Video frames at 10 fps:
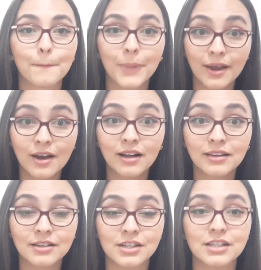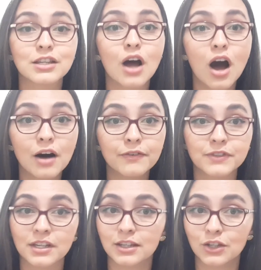Biologists
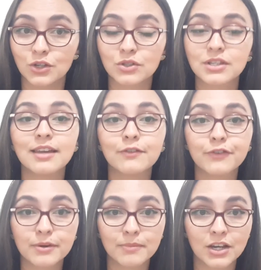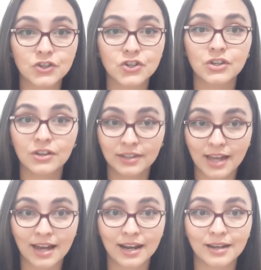often use informational
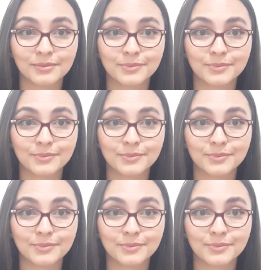data.